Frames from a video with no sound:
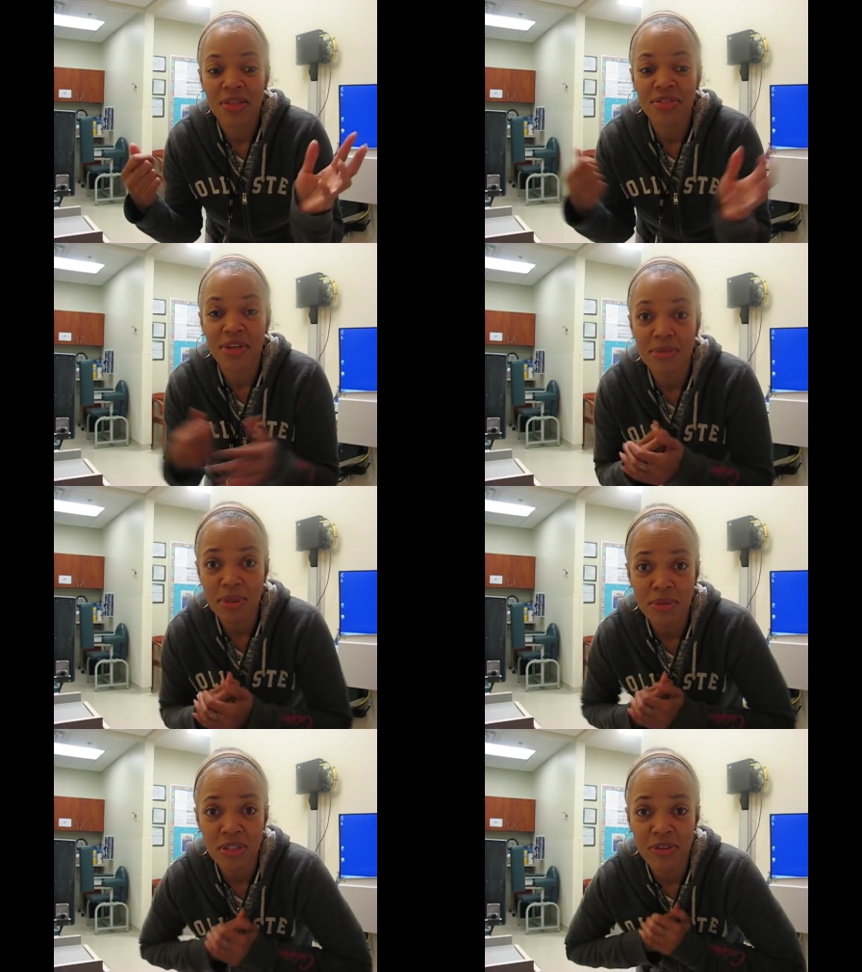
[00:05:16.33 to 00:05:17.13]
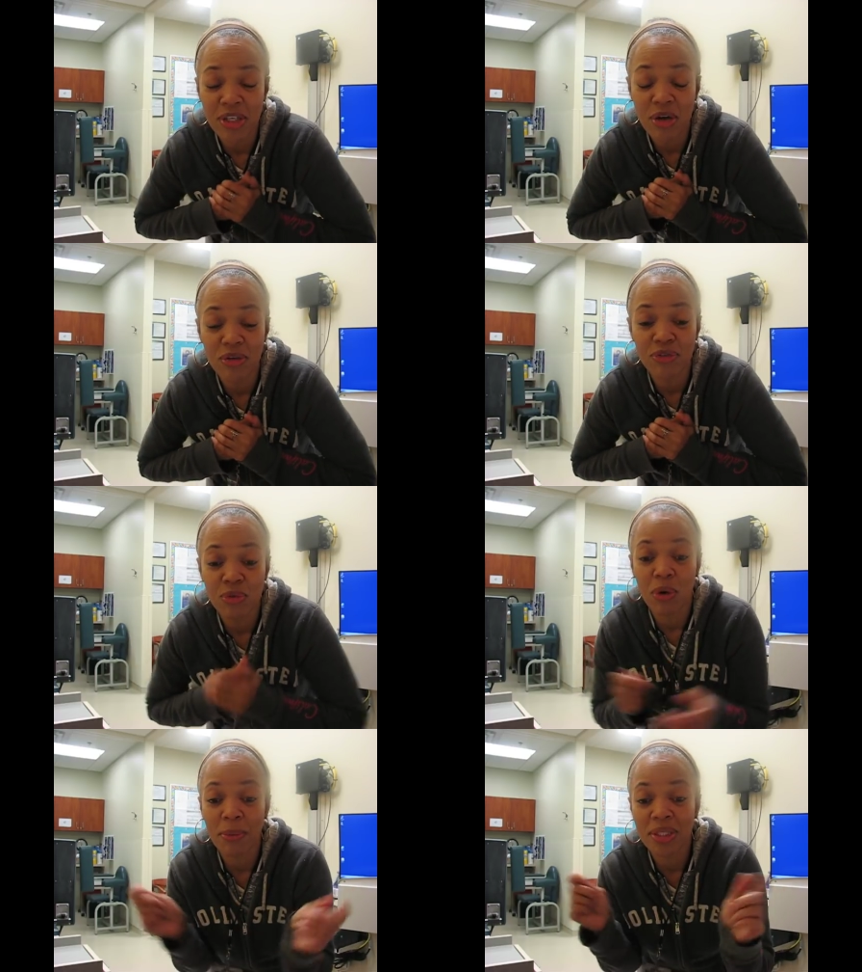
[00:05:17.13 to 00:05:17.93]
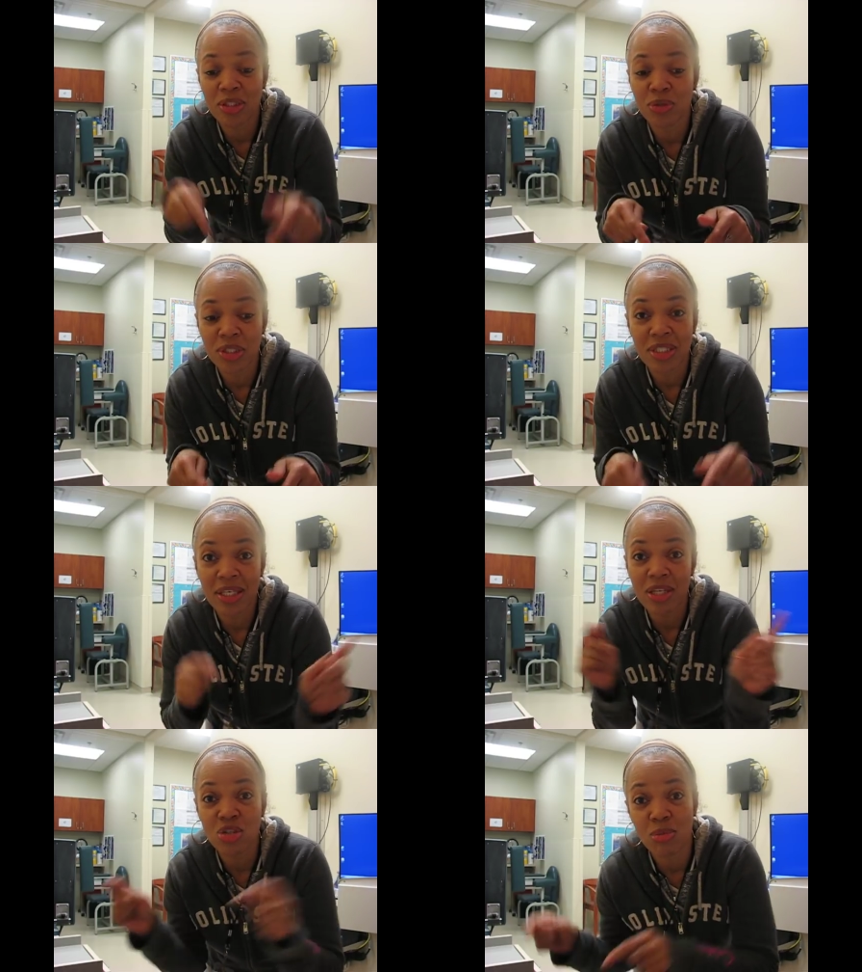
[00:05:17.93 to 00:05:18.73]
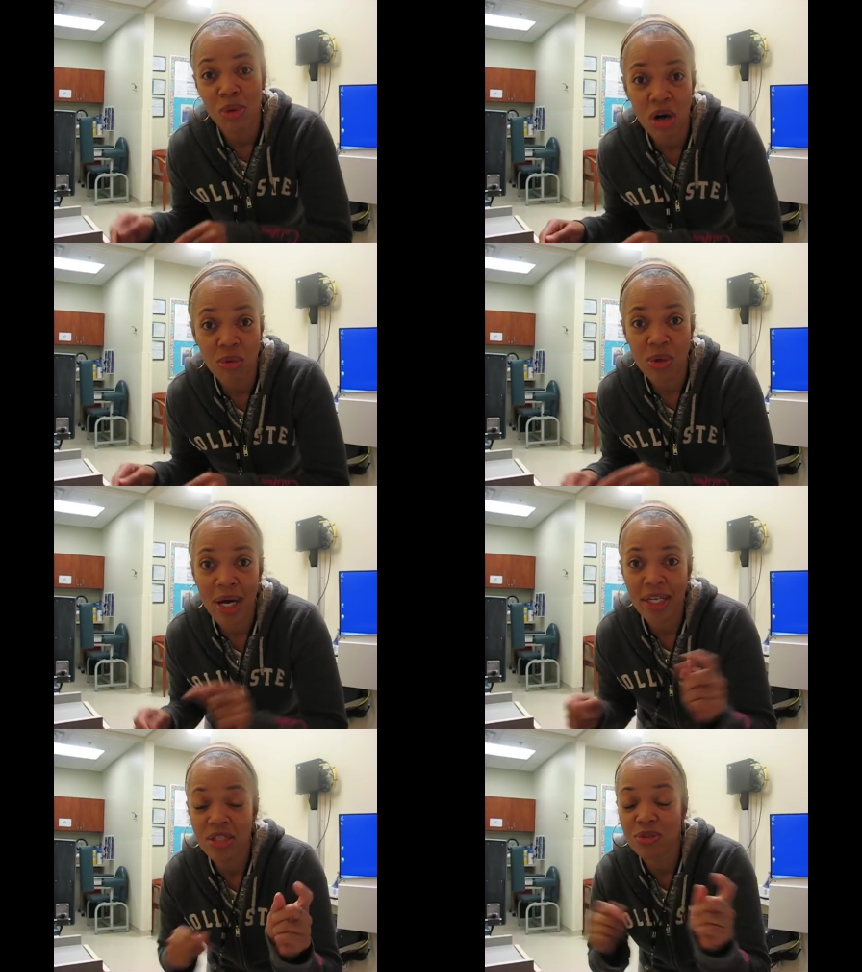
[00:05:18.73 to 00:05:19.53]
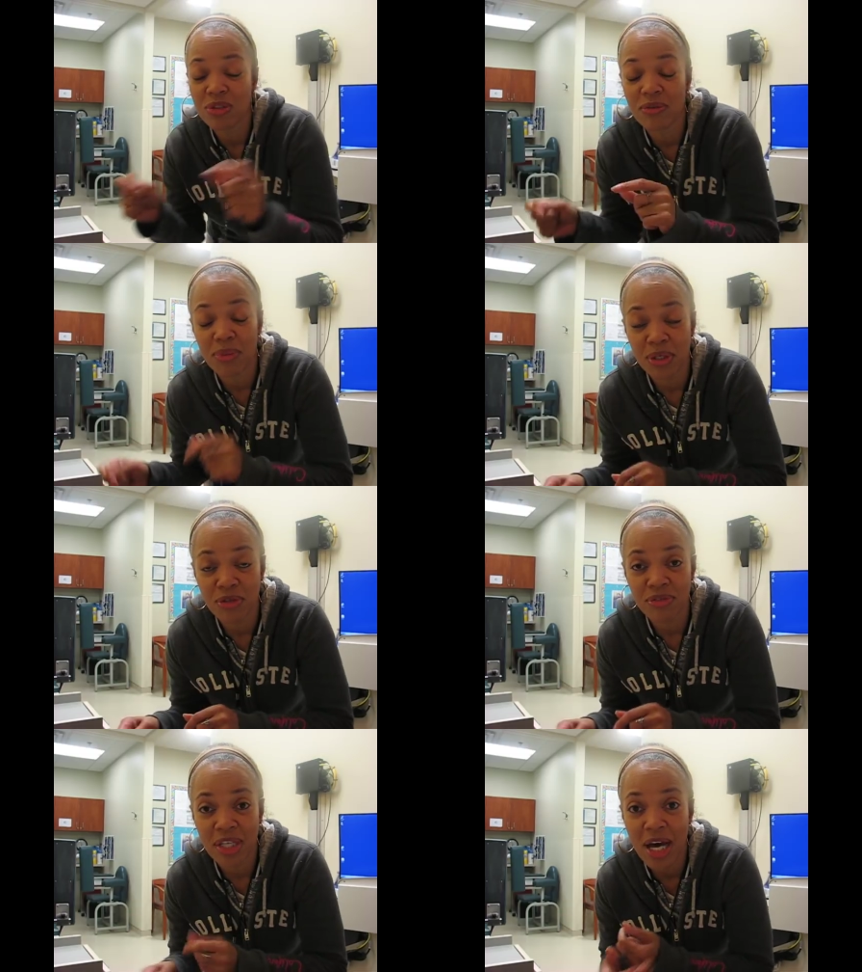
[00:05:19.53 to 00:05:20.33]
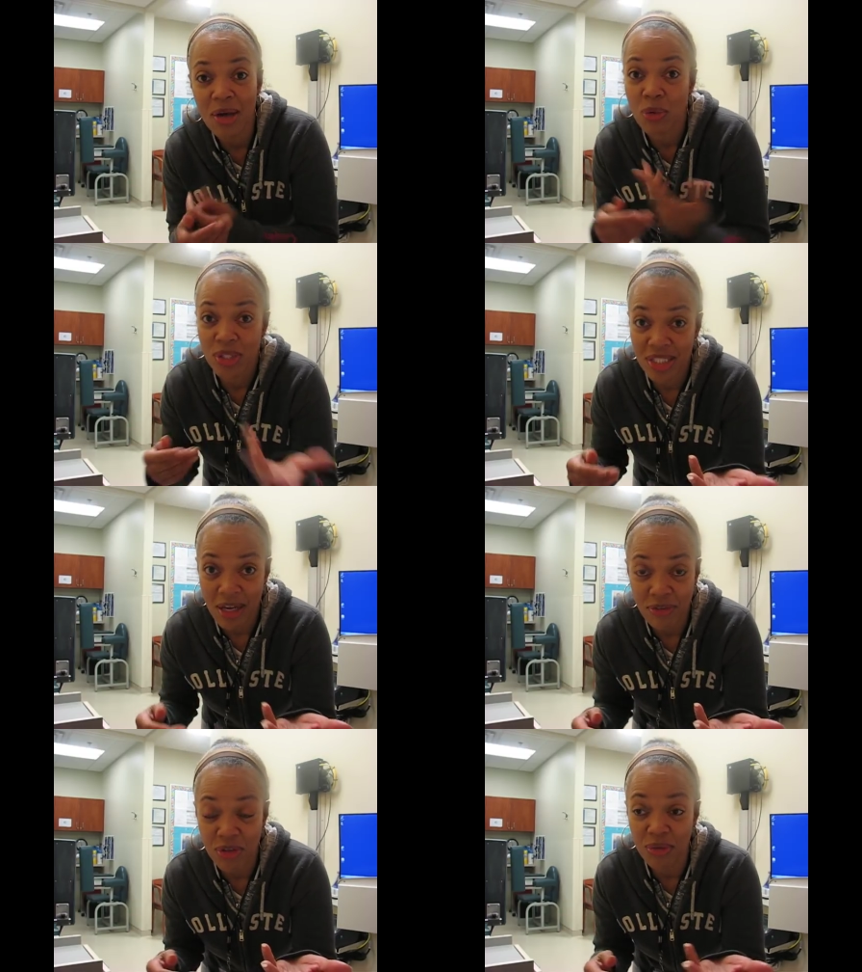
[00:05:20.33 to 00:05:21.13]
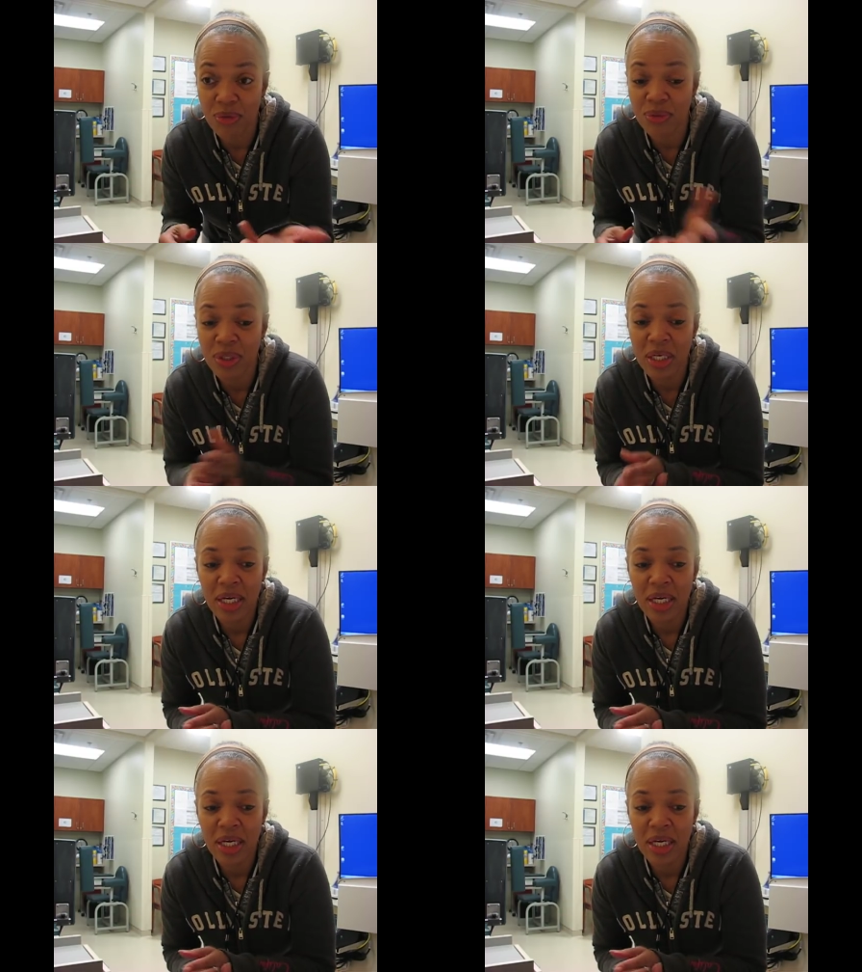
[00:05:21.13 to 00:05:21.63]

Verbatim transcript: thumbs up this video if you want me to do this again tomorrow. I can do the butterfly, or this afternoon.